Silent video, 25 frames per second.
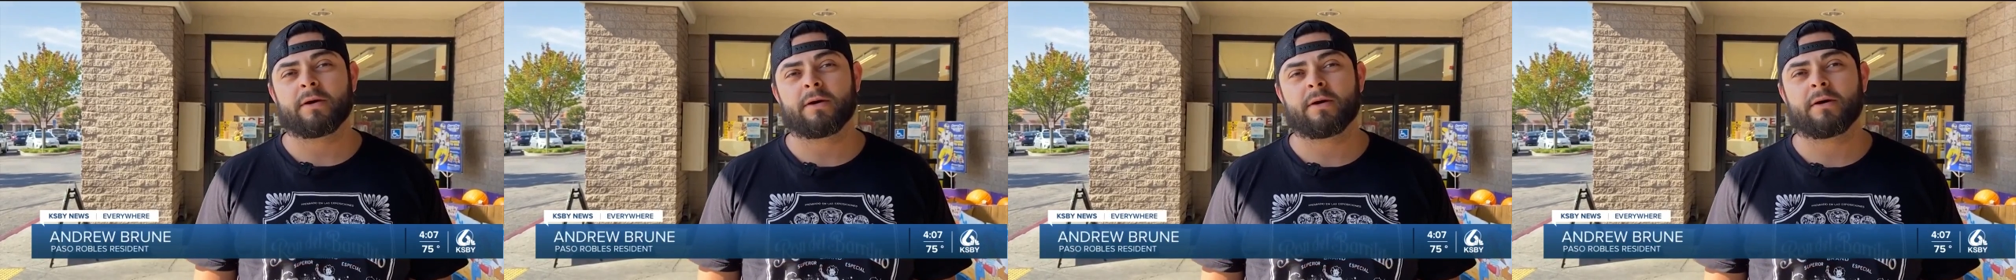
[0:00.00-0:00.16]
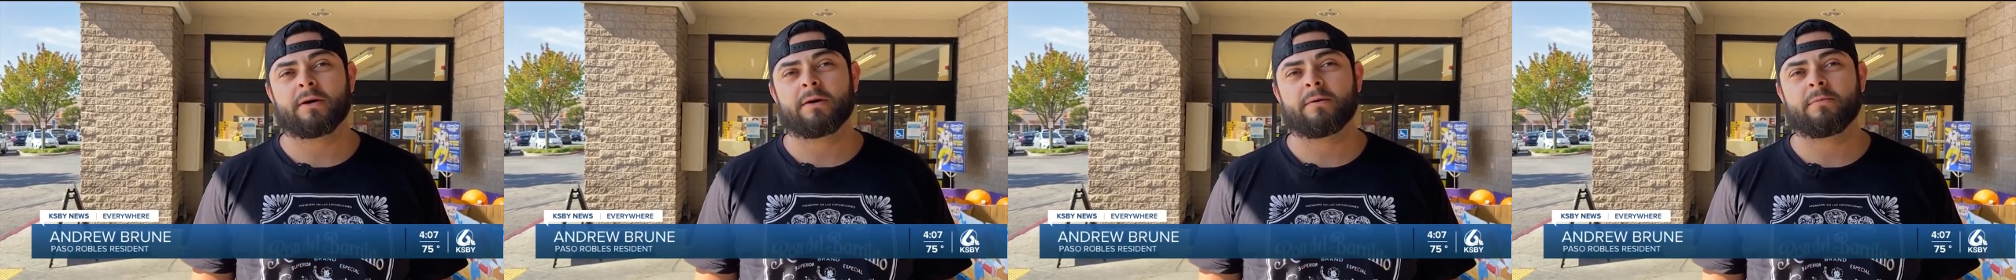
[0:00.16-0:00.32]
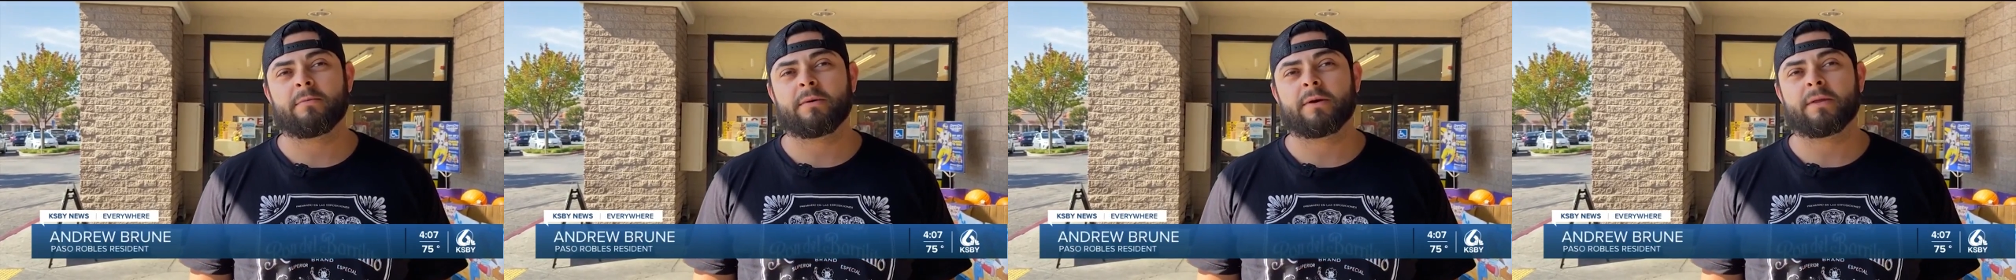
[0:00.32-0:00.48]

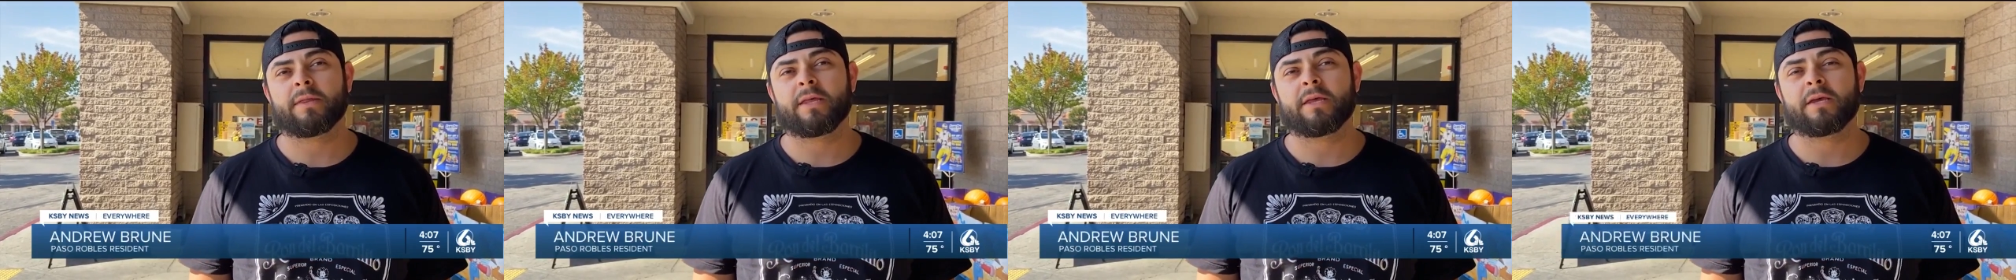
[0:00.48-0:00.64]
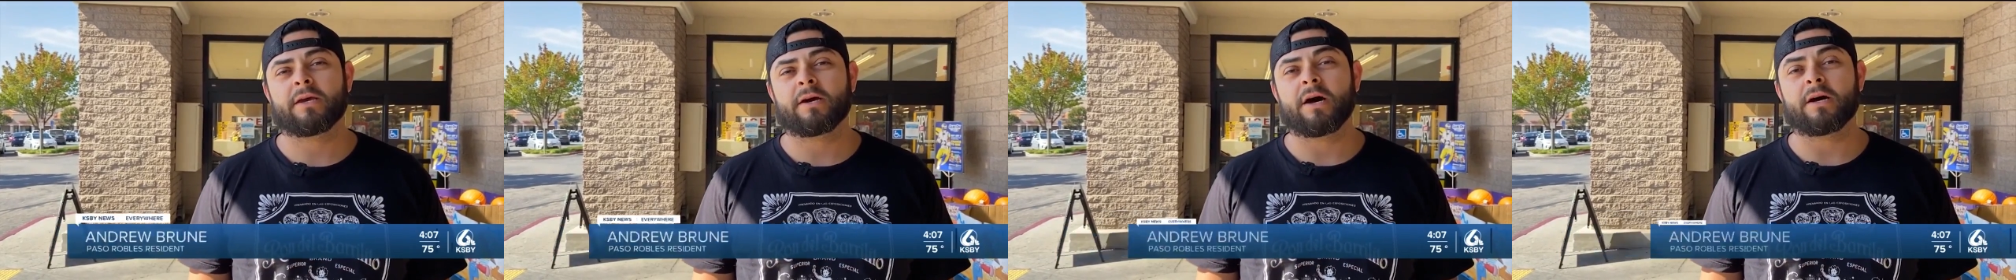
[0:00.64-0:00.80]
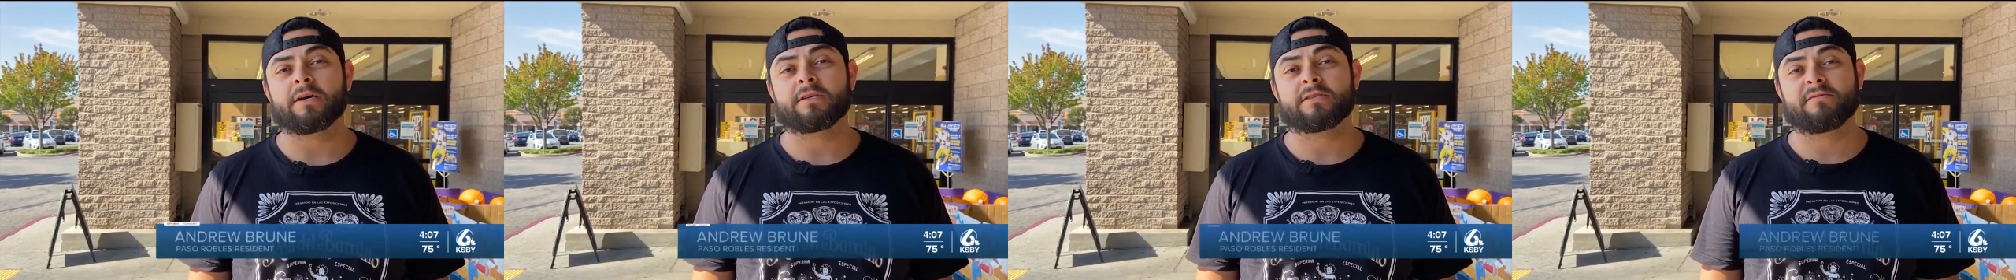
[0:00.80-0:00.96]
Um, I
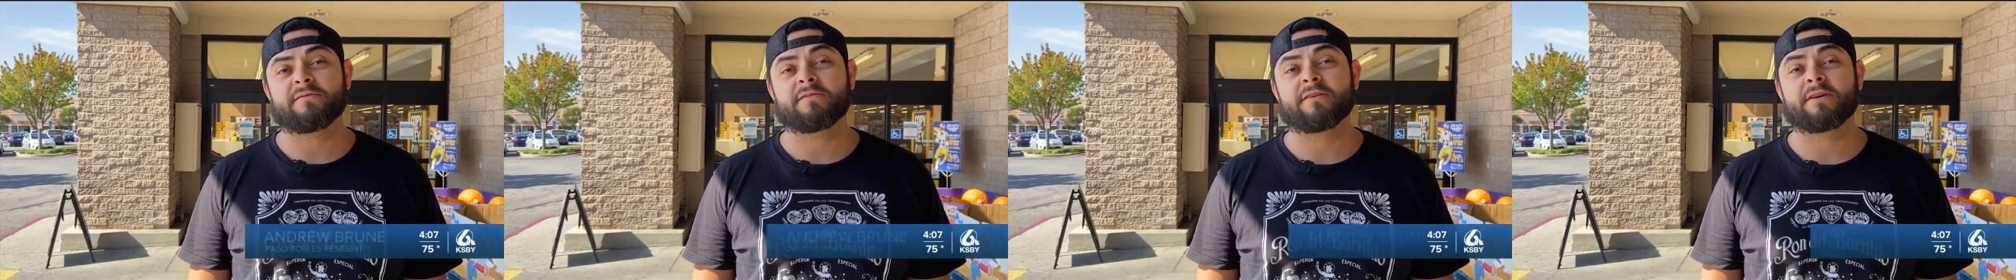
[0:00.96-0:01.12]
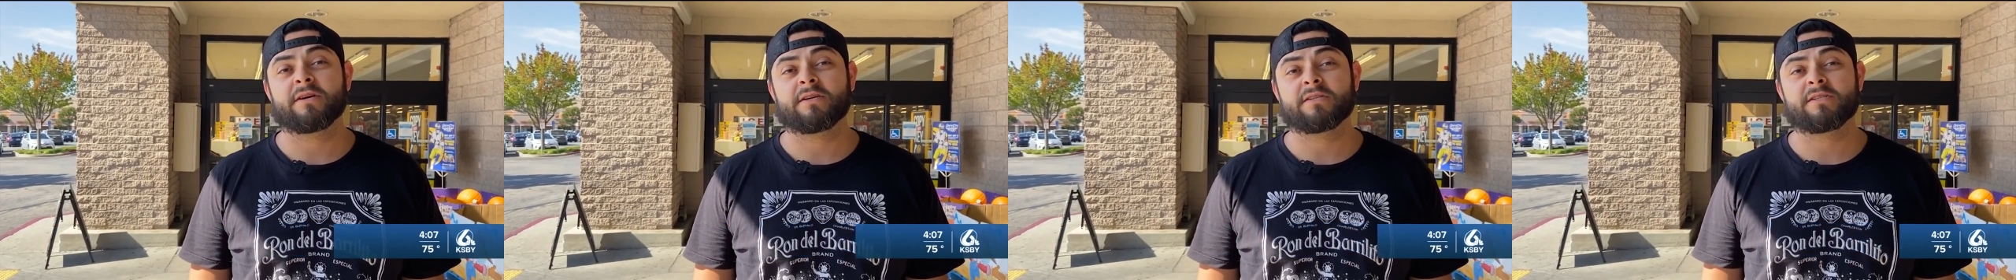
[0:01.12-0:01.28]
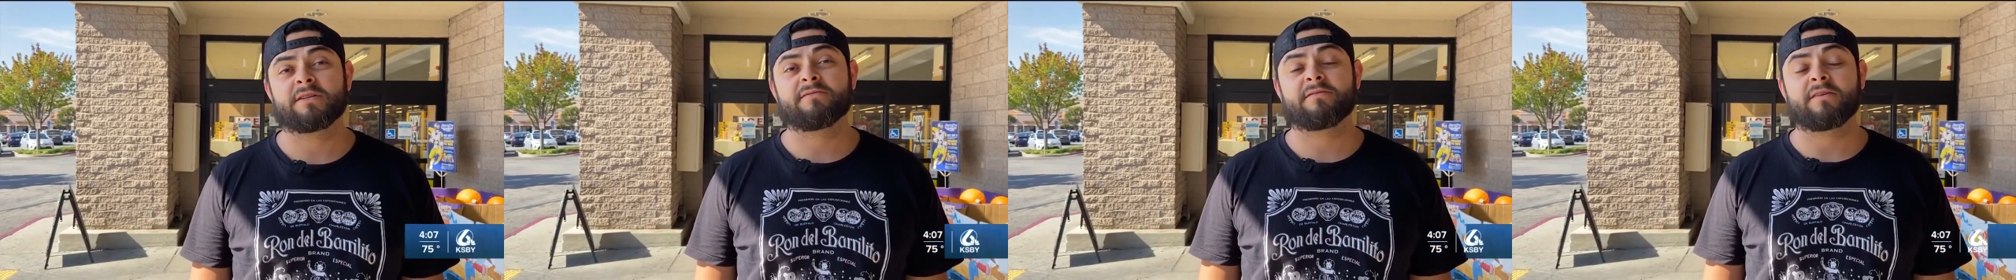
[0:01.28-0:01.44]
think cost
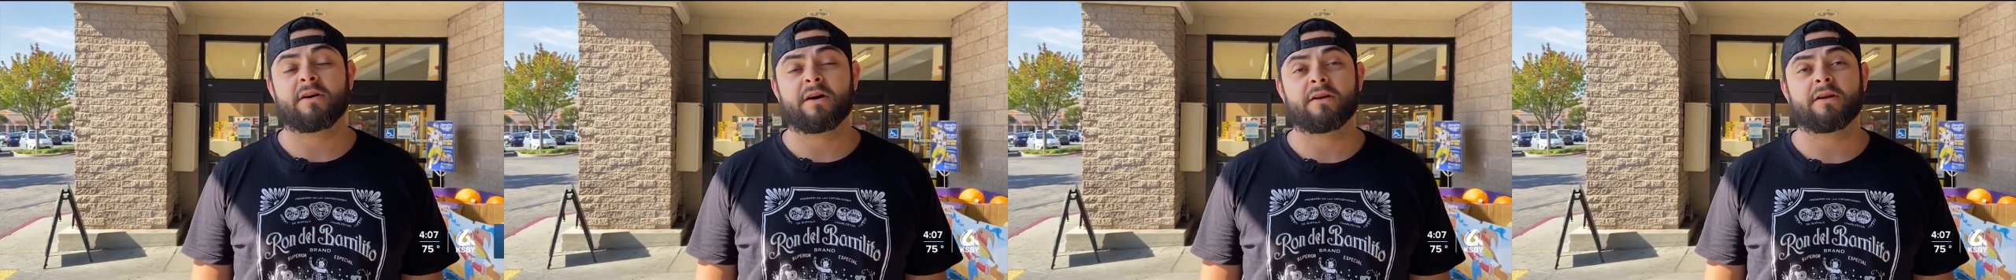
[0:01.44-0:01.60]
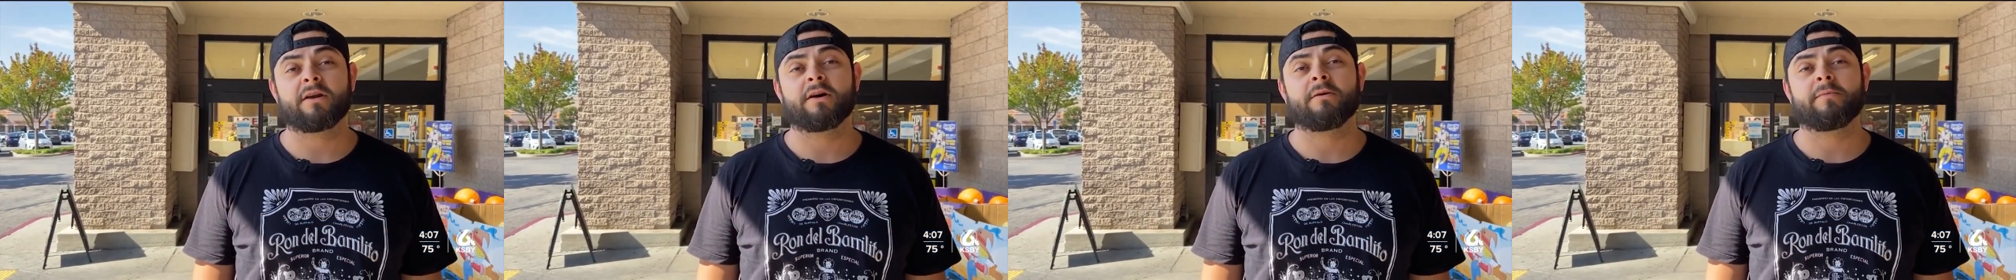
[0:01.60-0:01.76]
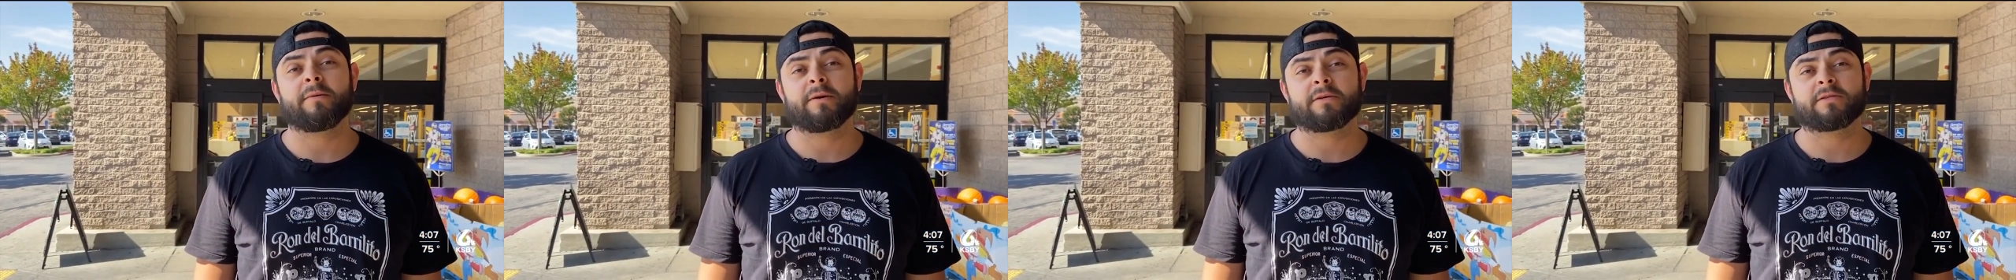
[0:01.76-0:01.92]
of goods have
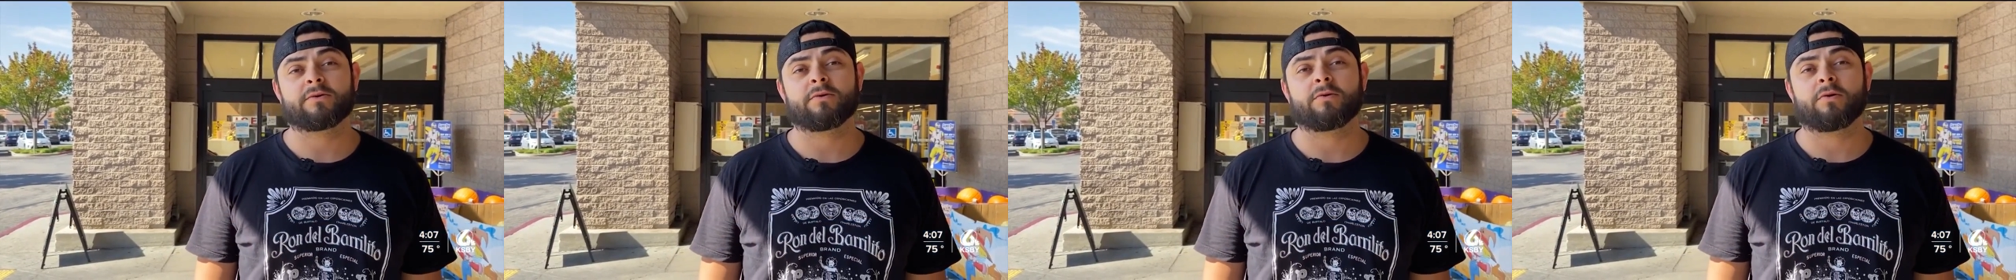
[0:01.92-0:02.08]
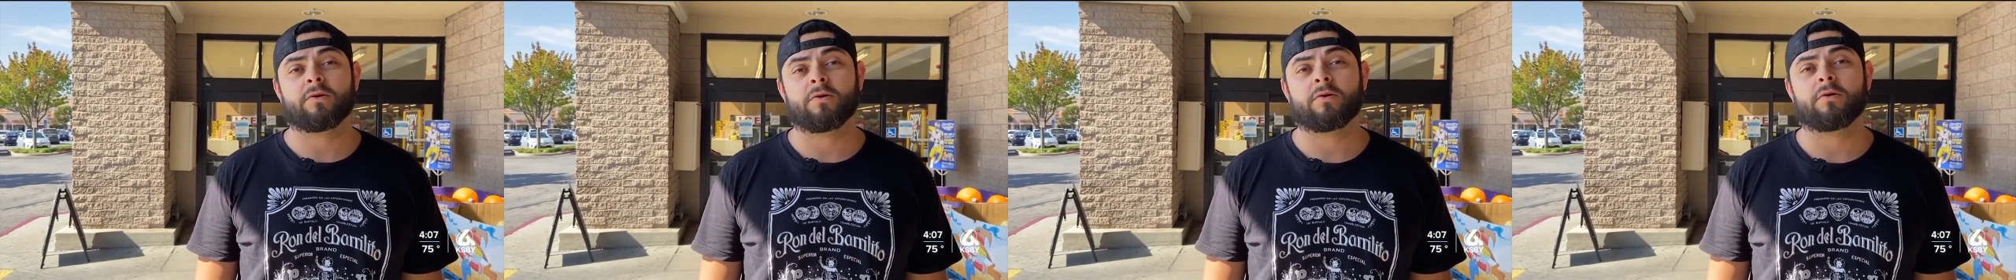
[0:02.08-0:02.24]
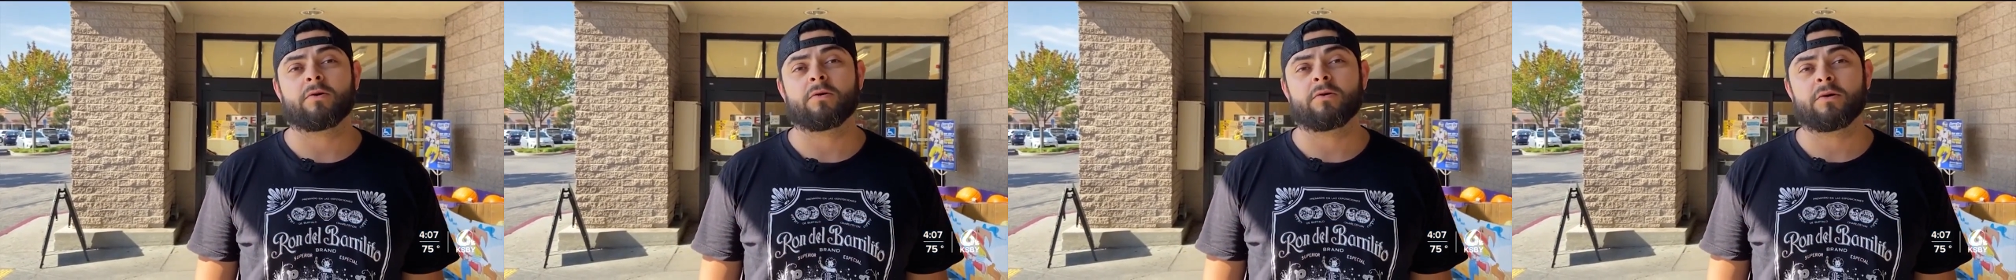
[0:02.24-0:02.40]
gone up as
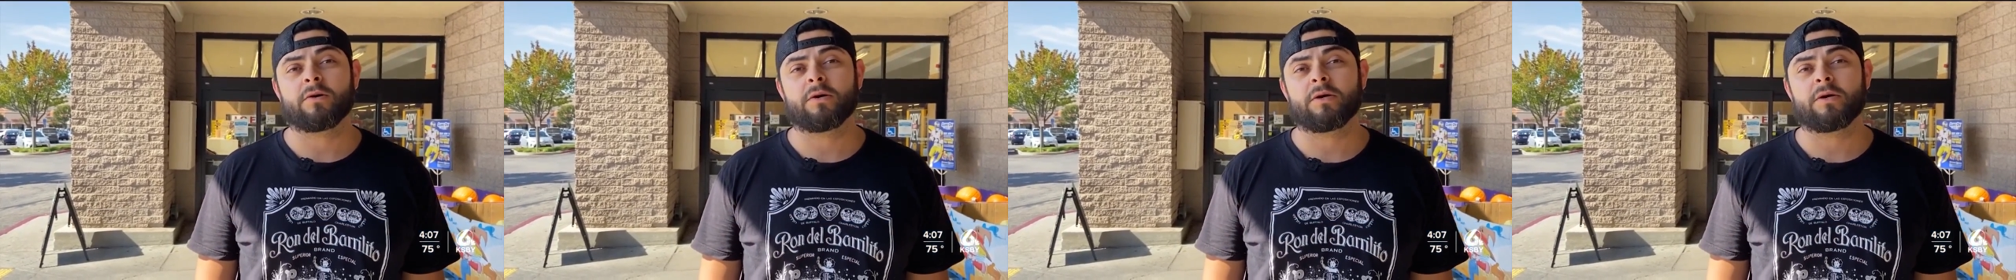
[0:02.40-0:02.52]
a whole.